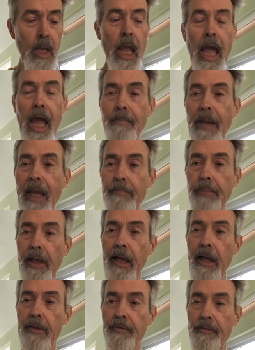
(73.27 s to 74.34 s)
and made
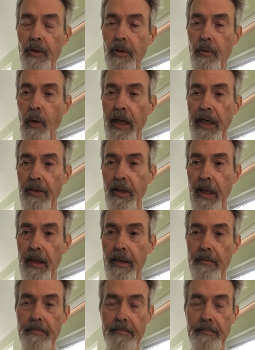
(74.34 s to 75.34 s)
plans for her wedding day.